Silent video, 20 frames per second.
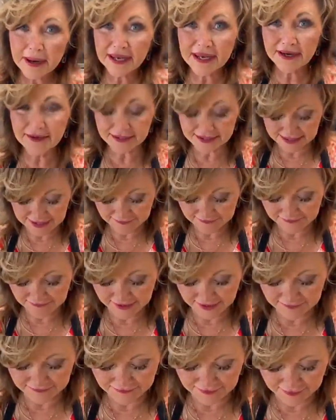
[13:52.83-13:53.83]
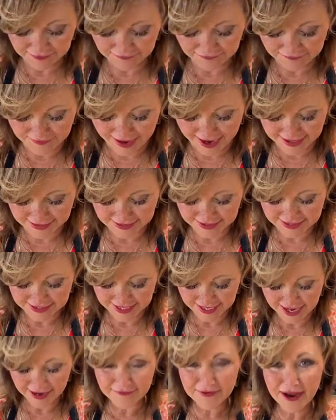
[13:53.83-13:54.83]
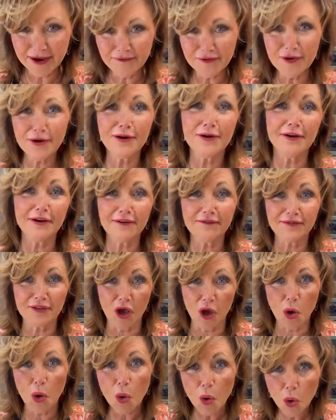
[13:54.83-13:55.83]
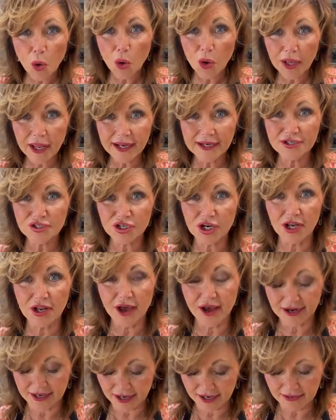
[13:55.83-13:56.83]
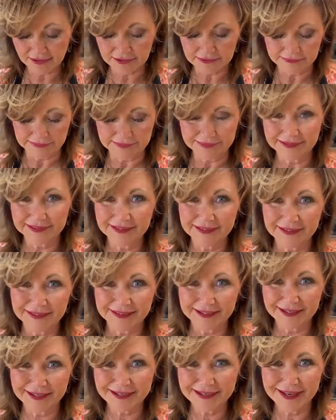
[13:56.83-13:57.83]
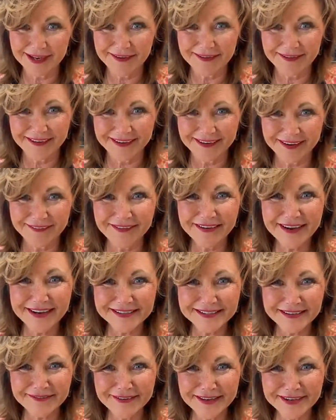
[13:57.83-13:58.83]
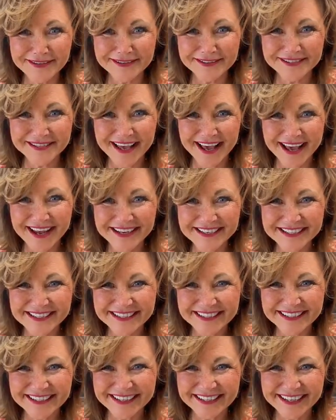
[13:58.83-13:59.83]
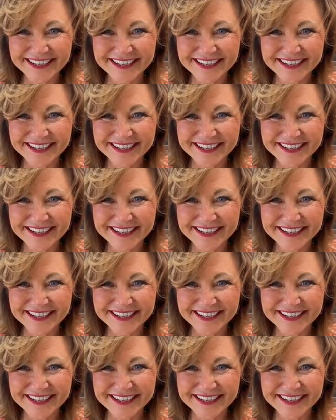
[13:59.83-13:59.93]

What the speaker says: But here's some fun food facts. Have you ever heard of the whole enchilada? Have you guys ever used that?